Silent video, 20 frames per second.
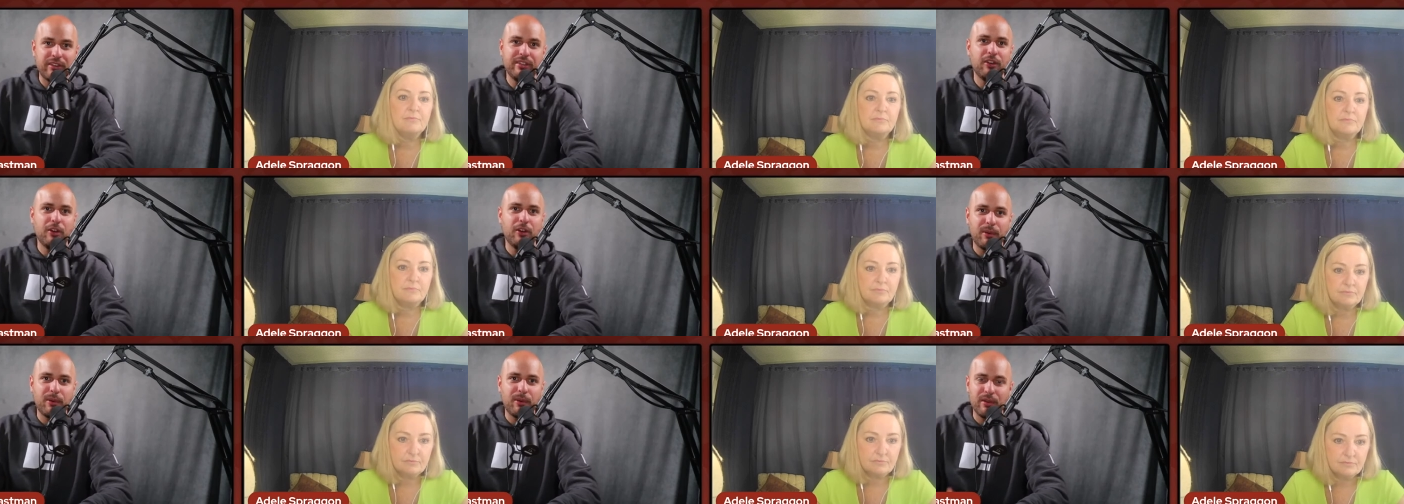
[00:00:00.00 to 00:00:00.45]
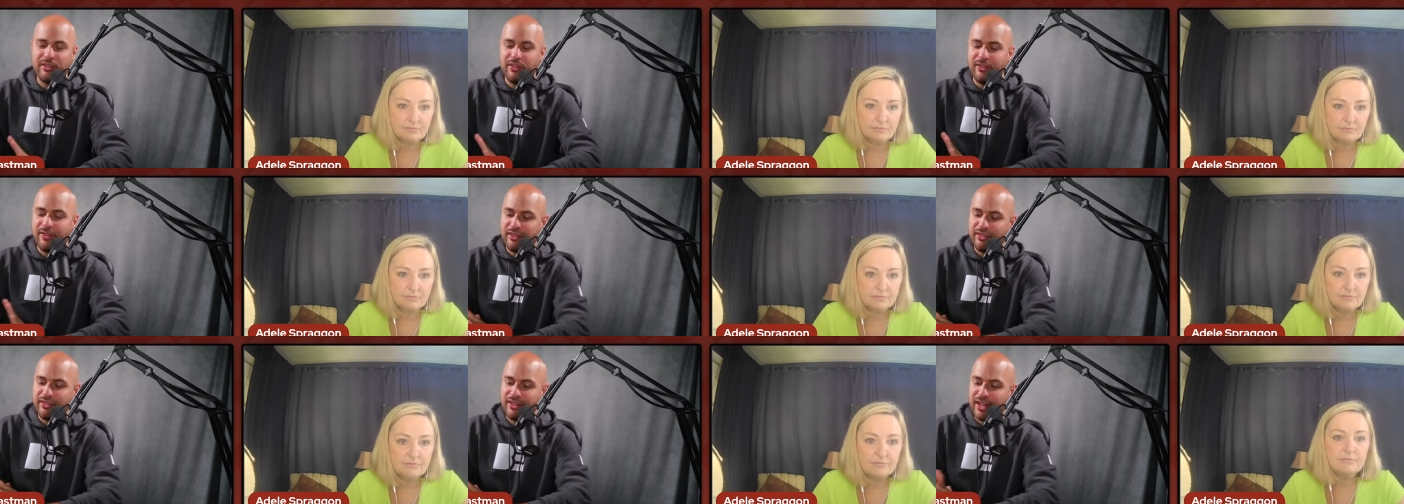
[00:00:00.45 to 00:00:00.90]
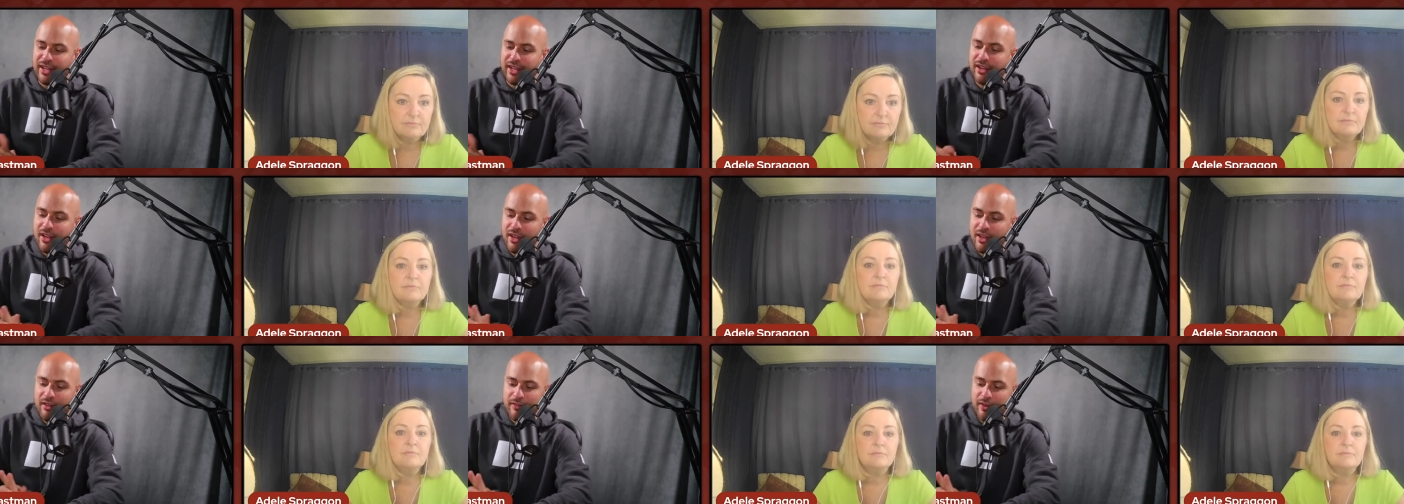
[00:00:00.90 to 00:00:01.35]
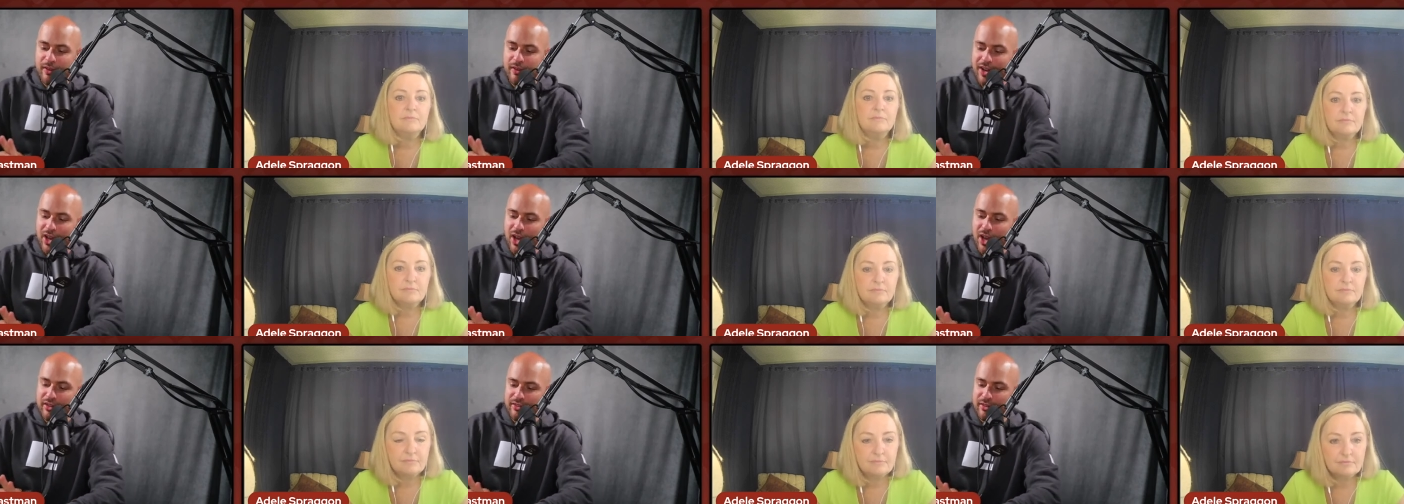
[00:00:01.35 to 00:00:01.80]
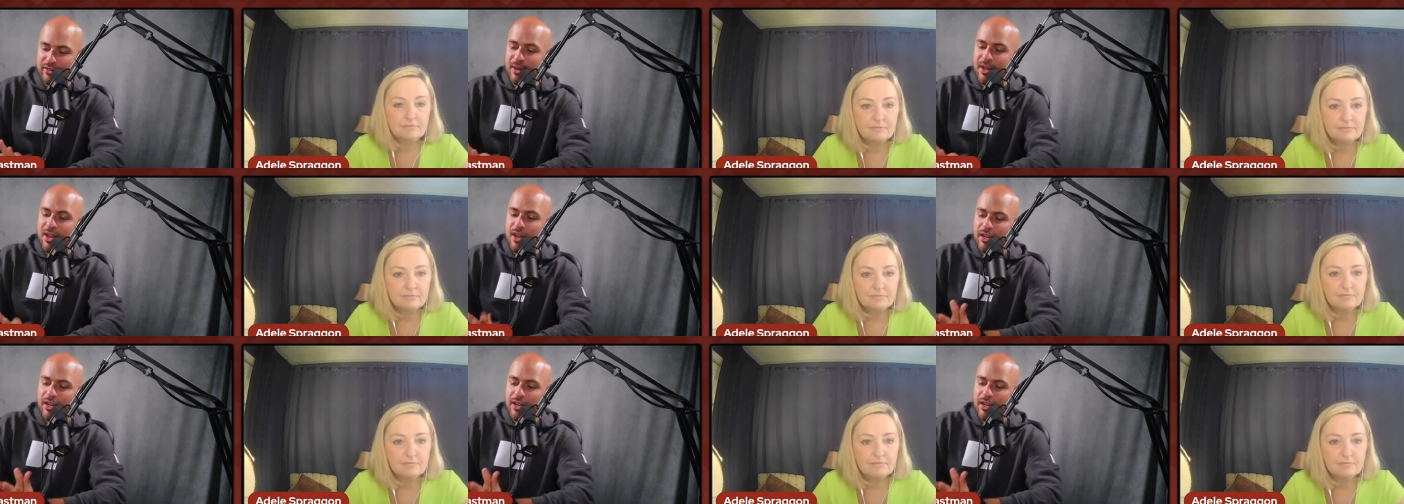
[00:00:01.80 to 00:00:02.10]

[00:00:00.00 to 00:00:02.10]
Speaker 1: person listening. Very awesome.